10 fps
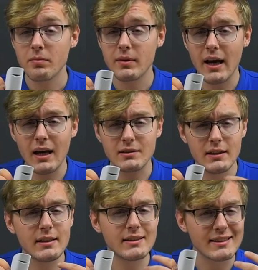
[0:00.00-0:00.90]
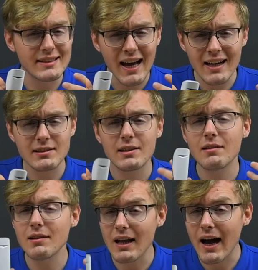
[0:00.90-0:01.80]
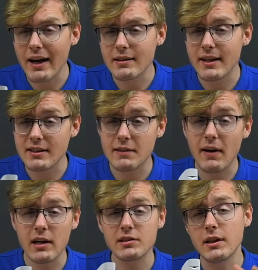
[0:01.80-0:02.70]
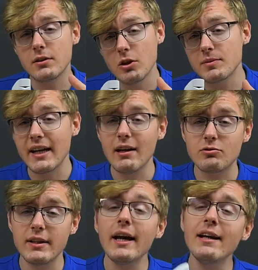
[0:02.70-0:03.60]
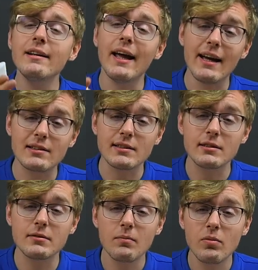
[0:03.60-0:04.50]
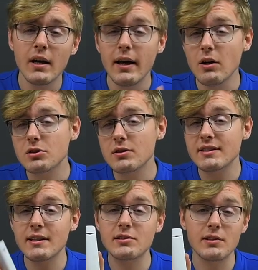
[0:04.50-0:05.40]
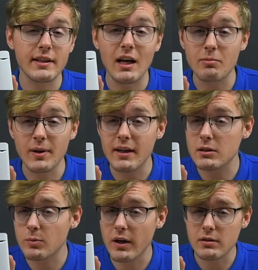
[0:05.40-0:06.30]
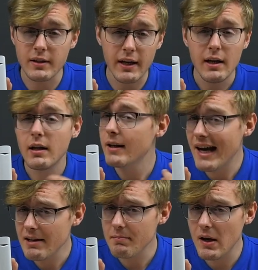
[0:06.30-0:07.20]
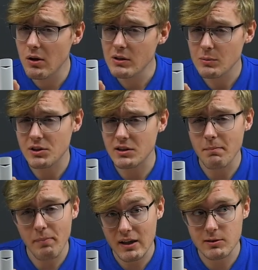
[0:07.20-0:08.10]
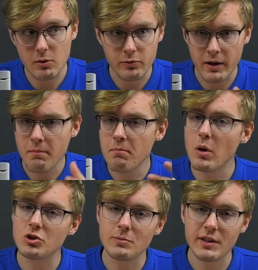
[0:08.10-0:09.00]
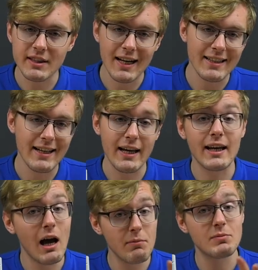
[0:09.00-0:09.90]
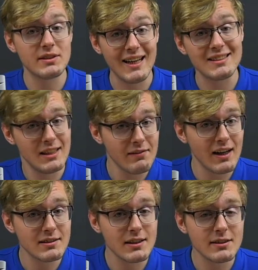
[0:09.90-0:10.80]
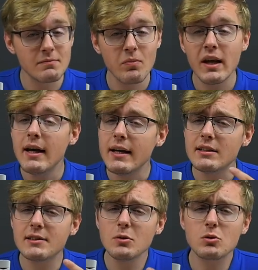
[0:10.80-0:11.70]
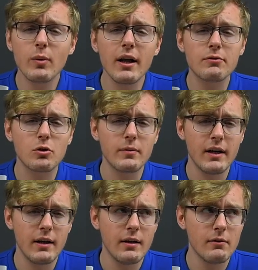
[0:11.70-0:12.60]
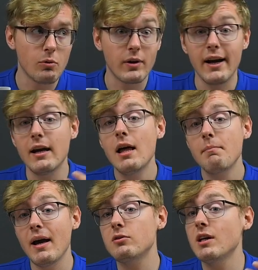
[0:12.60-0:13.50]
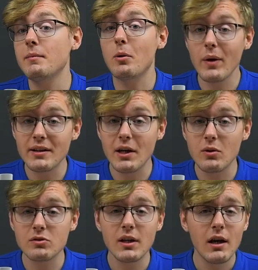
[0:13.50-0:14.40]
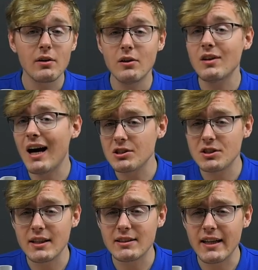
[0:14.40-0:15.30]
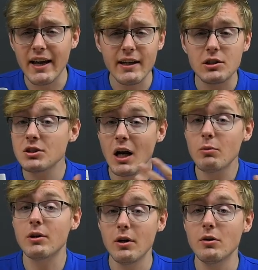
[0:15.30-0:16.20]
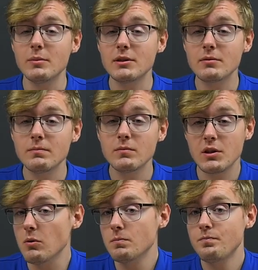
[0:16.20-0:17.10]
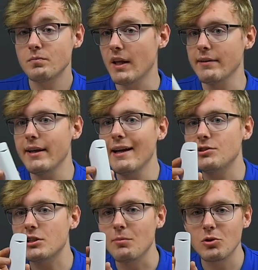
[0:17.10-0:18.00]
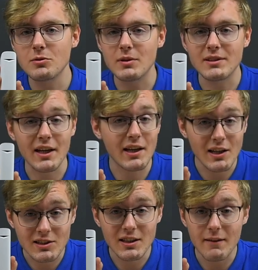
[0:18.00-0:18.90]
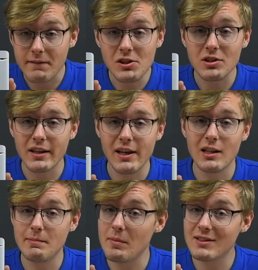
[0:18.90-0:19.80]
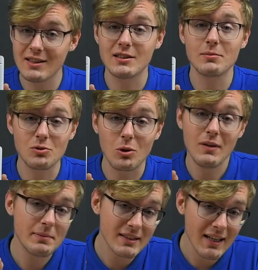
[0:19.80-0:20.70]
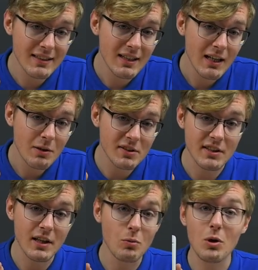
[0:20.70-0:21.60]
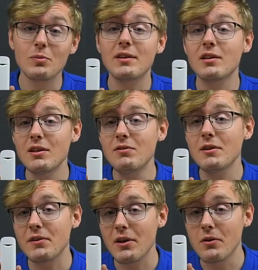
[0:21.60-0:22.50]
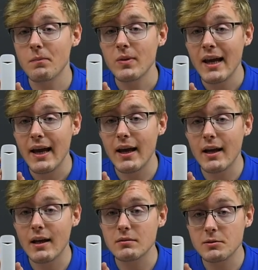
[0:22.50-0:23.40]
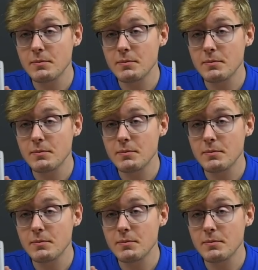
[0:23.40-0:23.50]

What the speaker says: that exact line that divides a room's entry and exit. And also the sensor can operate as well in a night mode, which is impossible for a motion protect and a combi protect devices. It suits well for a panoramic windows, garages, and a shower rooms. So get the Ajax MotionProtect curtain officially on the People System Store website within a worldwide delivery for you. And